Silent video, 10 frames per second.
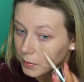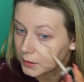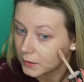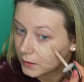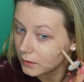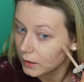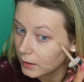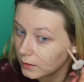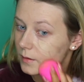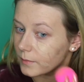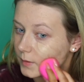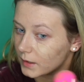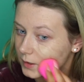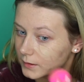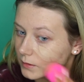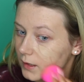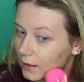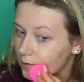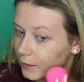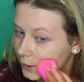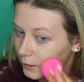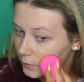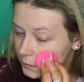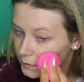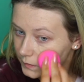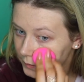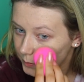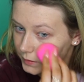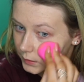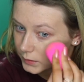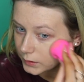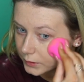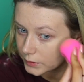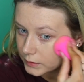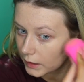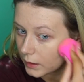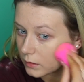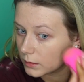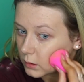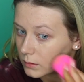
I'm putting like a lot because it like seeps into your skin.